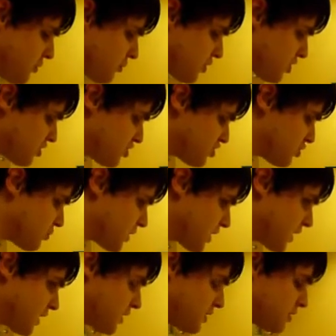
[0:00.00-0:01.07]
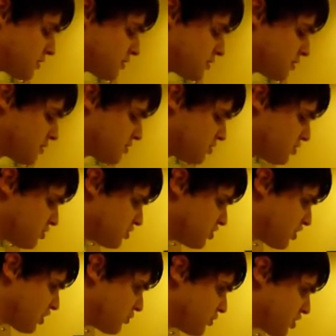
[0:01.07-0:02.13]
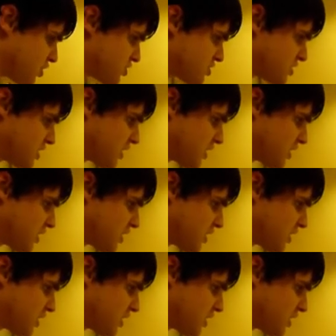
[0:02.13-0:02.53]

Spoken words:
what you can do with it. You could